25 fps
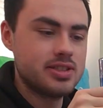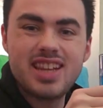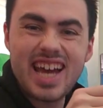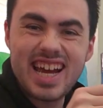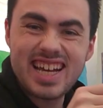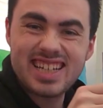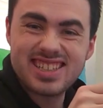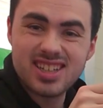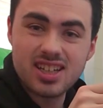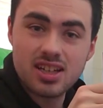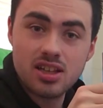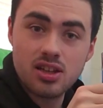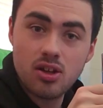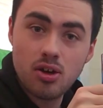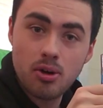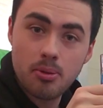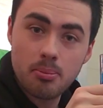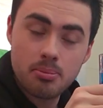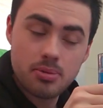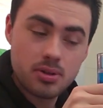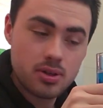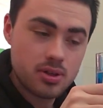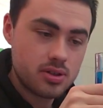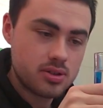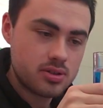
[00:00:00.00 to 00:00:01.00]
That is a lot
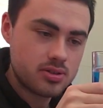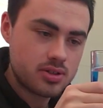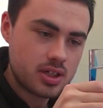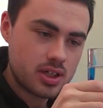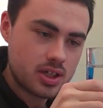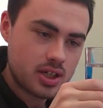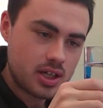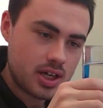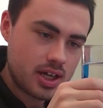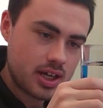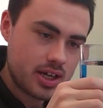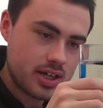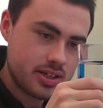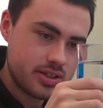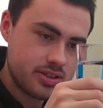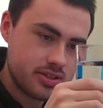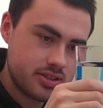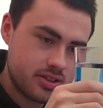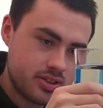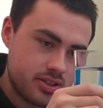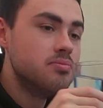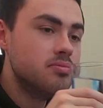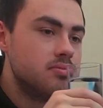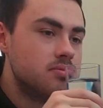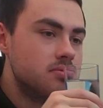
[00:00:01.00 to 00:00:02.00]
purer,
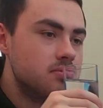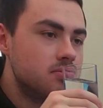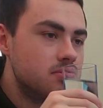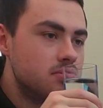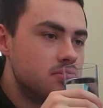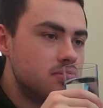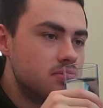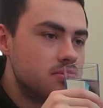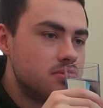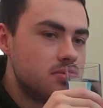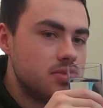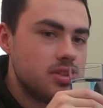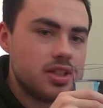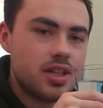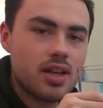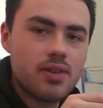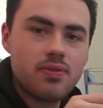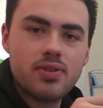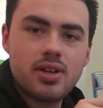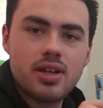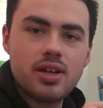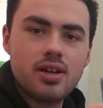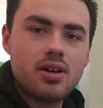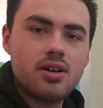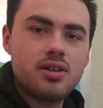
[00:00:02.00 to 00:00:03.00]
and you
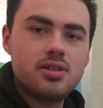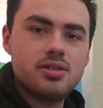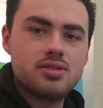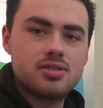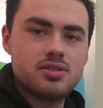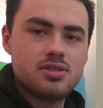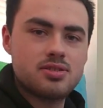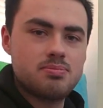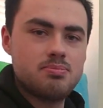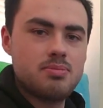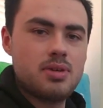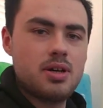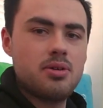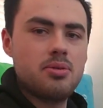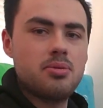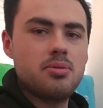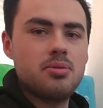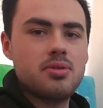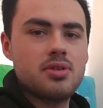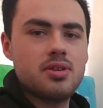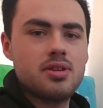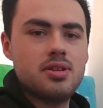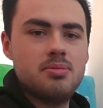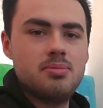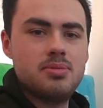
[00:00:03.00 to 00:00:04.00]
definitely can't smell
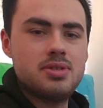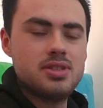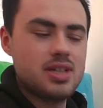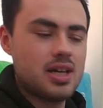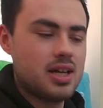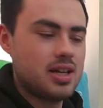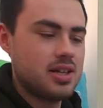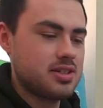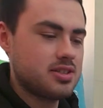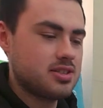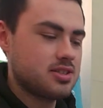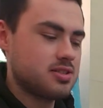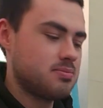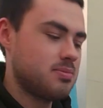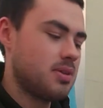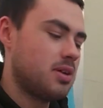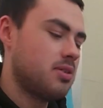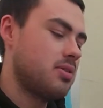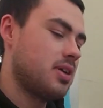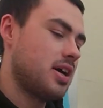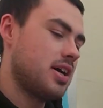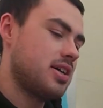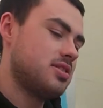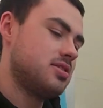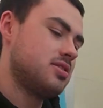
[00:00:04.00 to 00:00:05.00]
the metallic
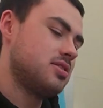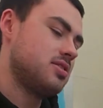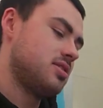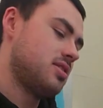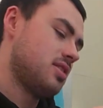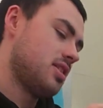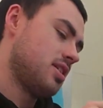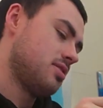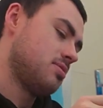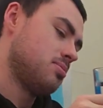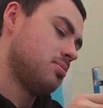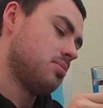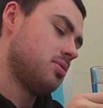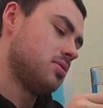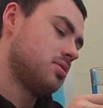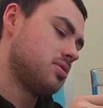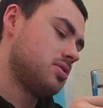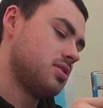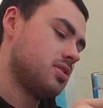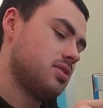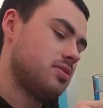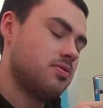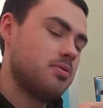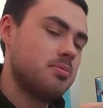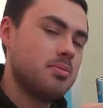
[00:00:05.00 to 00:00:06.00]
smell as this
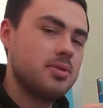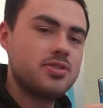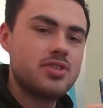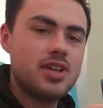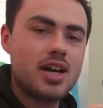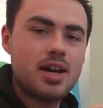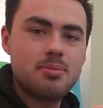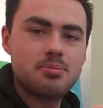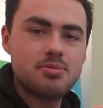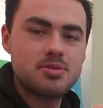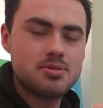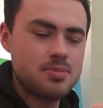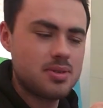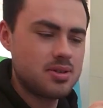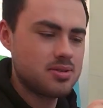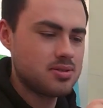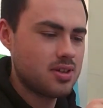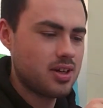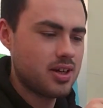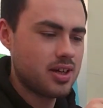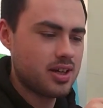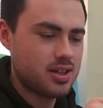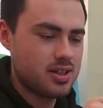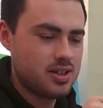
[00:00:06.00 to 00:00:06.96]
water from the tap smells like.